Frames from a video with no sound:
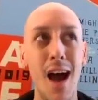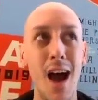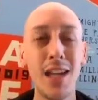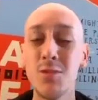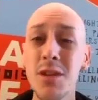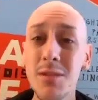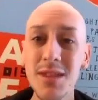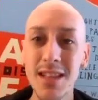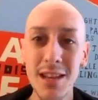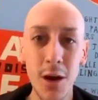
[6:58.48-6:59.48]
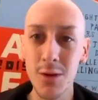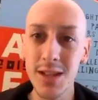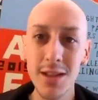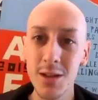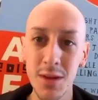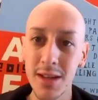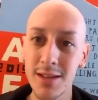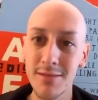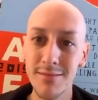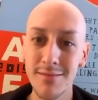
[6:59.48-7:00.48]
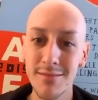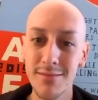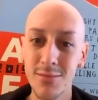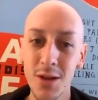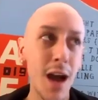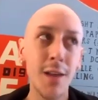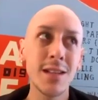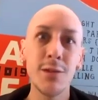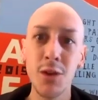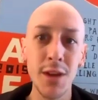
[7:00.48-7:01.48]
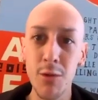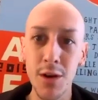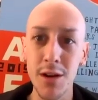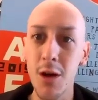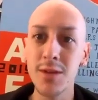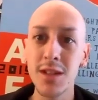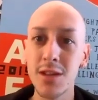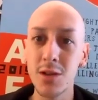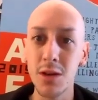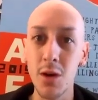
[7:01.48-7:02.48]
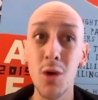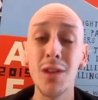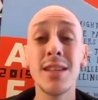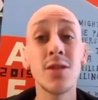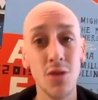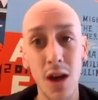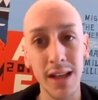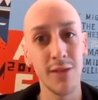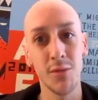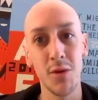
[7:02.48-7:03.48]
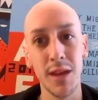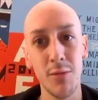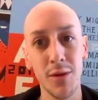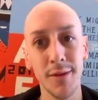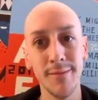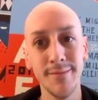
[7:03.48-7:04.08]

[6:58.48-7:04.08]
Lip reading: I just wanted them to see that I was in it to win it. Regardless of what they wanted, I was going to do it, or at least try to give them what they wanted.